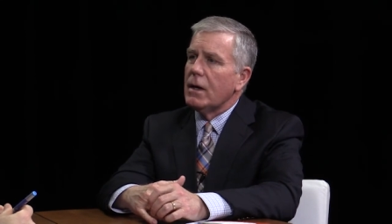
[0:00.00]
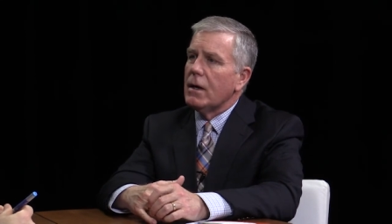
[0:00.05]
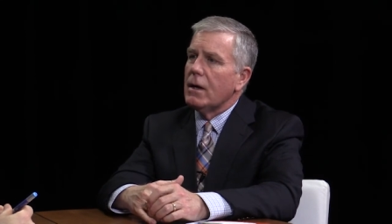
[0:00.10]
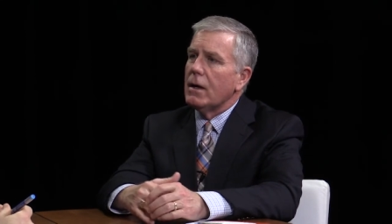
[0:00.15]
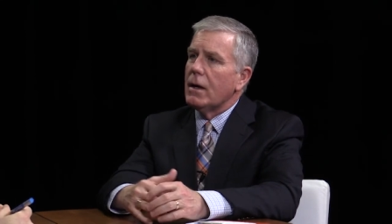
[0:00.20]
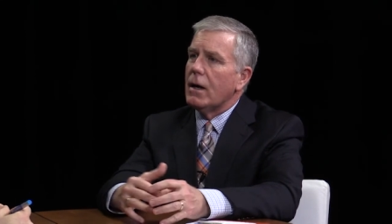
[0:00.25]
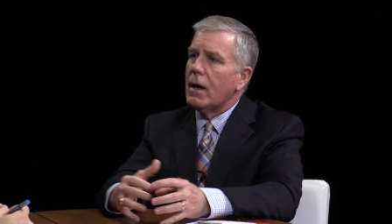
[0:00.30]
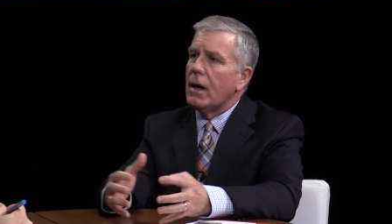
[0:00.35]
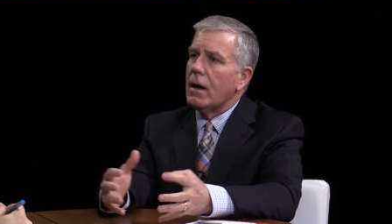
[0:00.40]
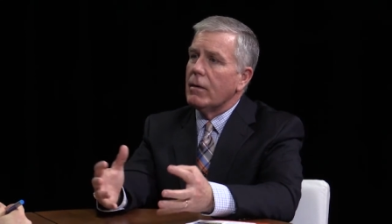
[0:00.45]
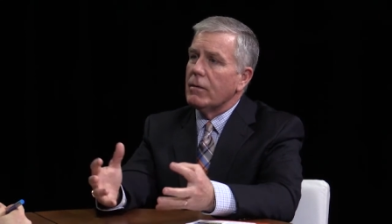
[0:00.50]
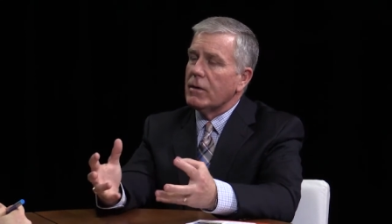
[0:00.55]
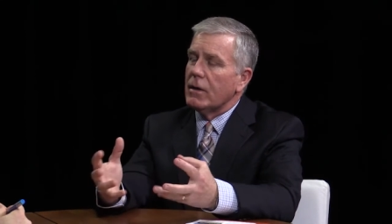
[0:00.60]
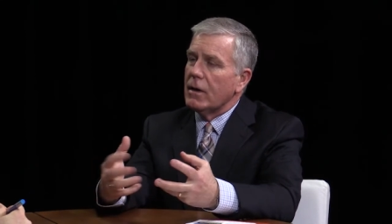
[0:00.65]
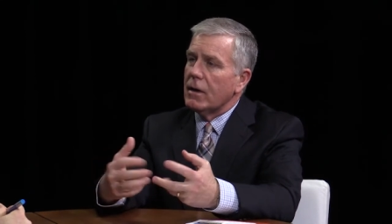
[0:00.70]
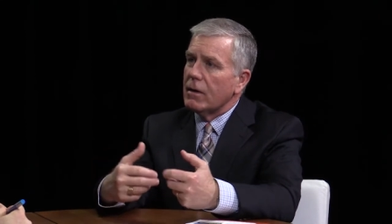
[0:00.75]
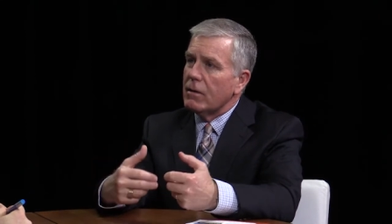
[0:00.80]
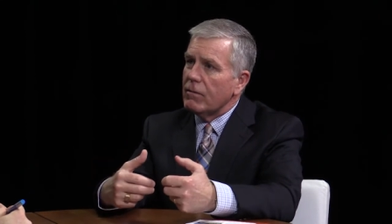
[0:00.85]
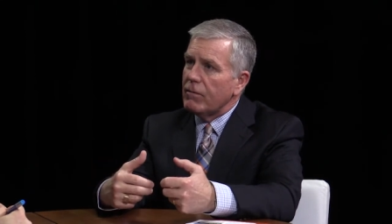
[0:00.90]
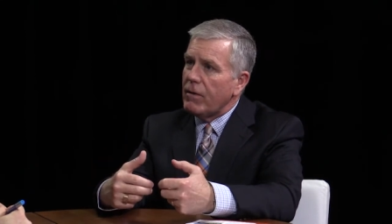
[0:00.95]
uh,
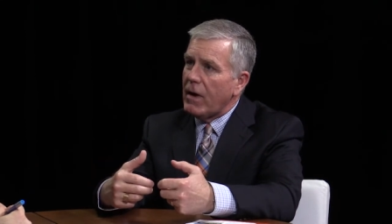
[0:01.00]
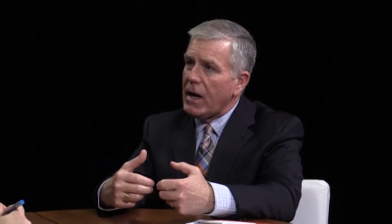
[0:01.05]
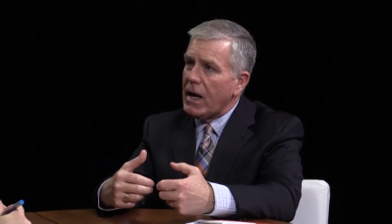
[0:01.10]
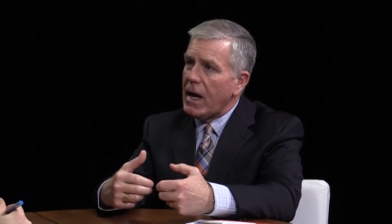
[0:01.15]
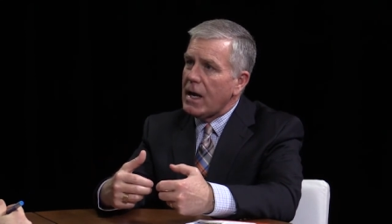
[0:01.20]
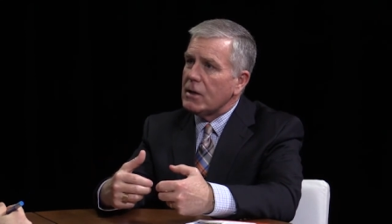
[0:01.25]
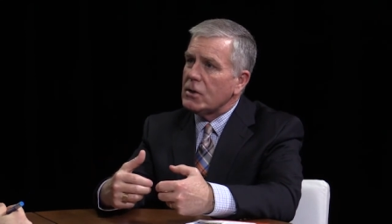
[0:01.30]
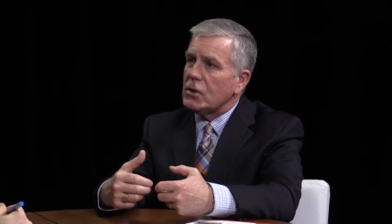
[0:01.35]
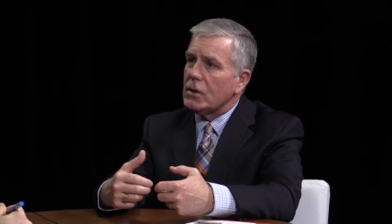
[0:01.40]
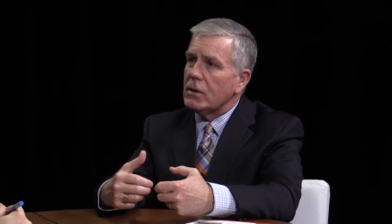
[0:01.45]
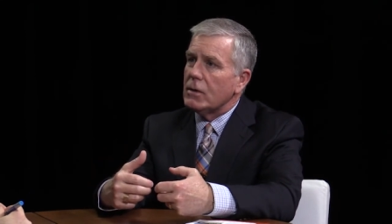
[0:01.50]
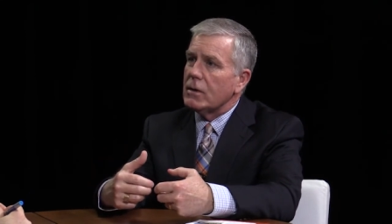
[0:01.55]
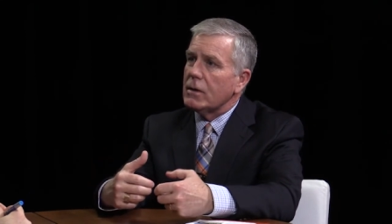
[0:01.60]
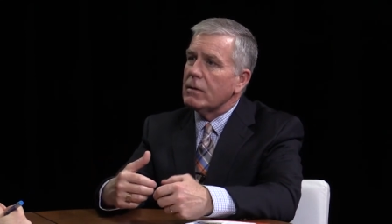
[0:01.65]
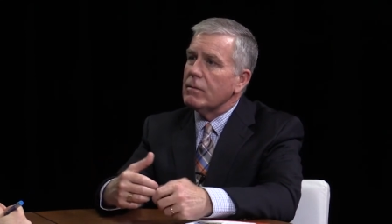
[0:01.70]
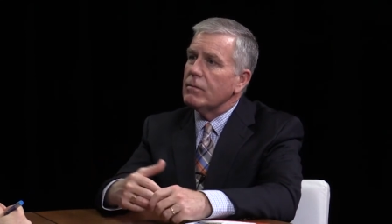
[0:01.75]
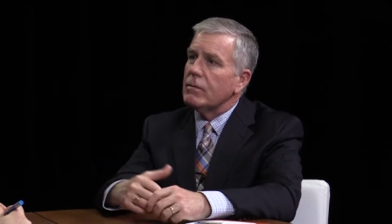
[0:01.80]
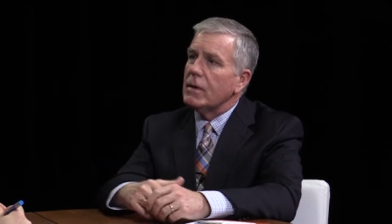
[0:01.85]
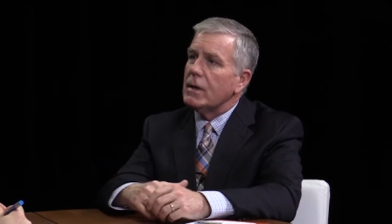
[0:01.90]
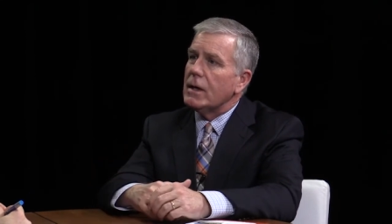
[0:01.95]
the financial
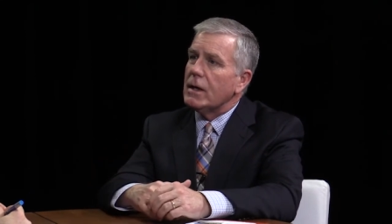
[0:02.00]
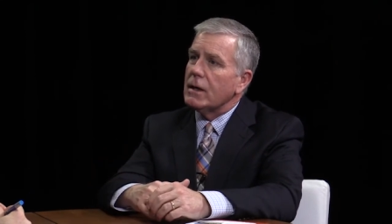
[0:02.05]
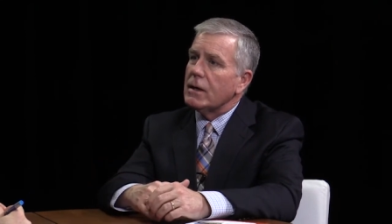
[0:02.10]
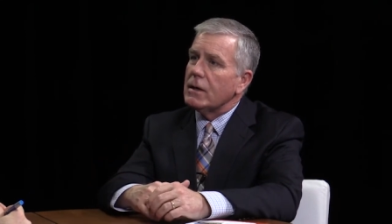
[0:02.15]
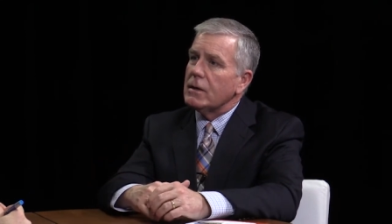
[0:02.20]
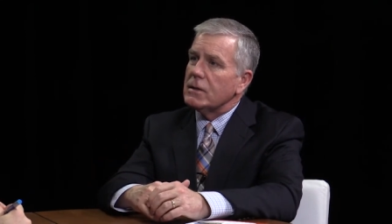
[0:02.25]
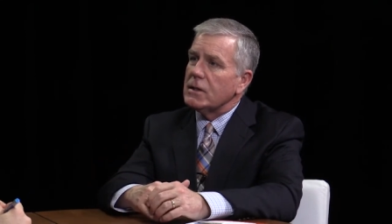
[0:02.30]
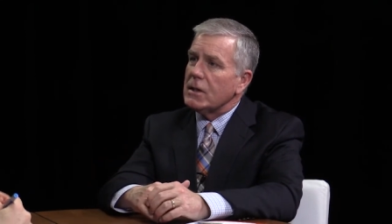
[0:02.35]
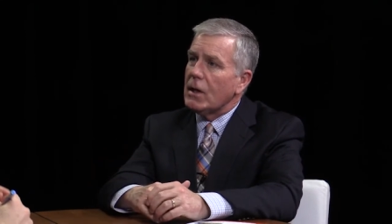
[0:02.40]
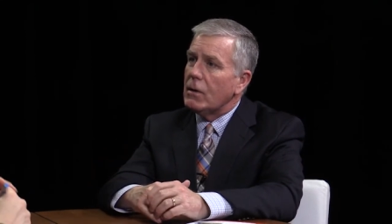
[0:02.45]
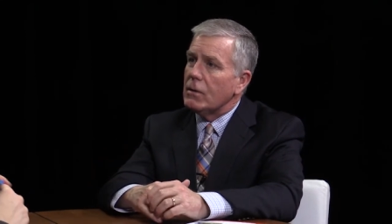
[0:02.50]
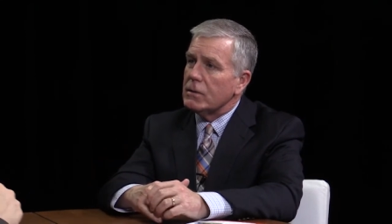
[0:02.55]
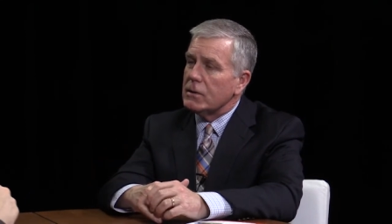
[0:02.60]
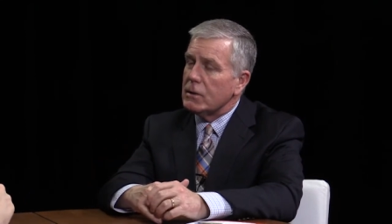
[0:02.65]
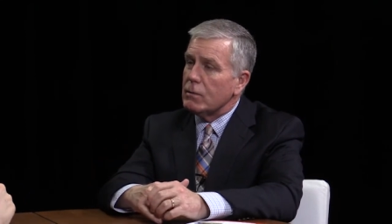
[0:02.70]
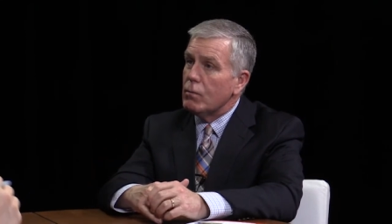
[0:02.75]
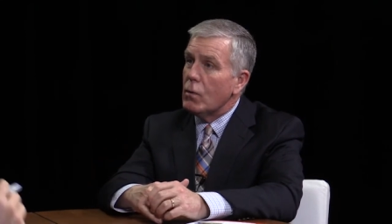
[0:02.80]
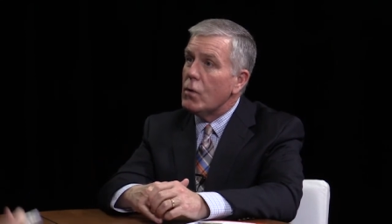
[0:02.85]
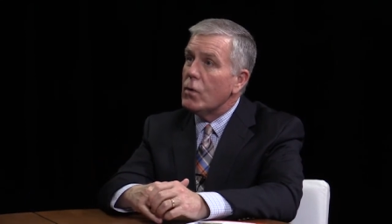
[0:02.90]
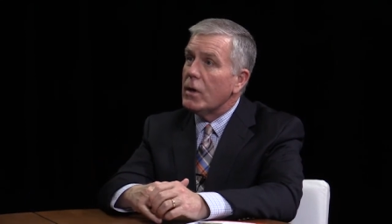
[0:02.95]
uh,
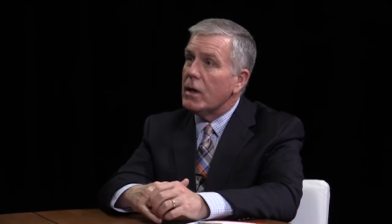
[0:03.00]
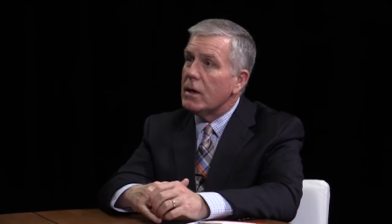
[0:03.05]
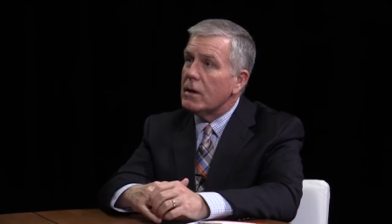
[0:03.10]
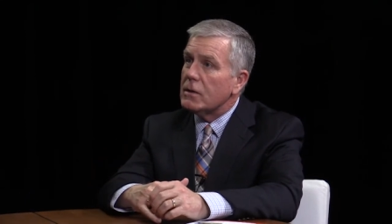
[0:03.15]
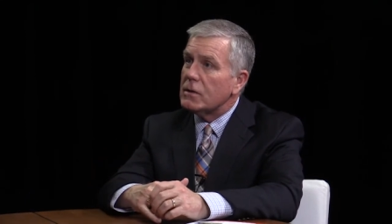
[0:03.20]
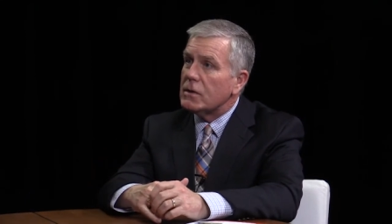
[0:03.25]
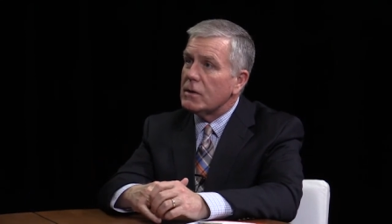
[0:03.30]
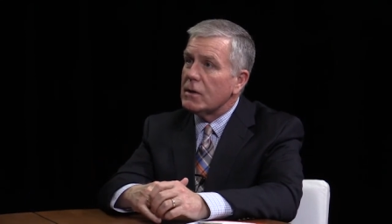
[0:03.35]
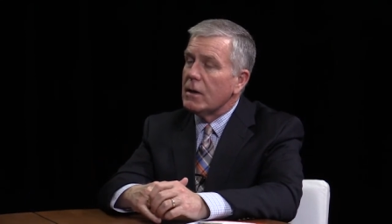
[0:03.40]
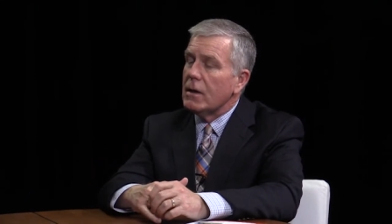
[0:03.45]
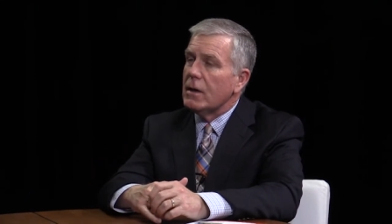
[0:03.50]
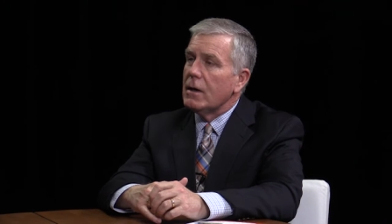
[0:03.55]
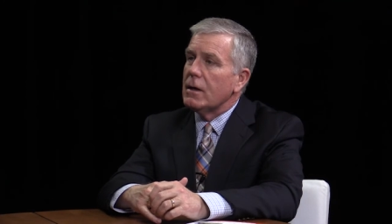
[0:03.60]
consultants, Moody's,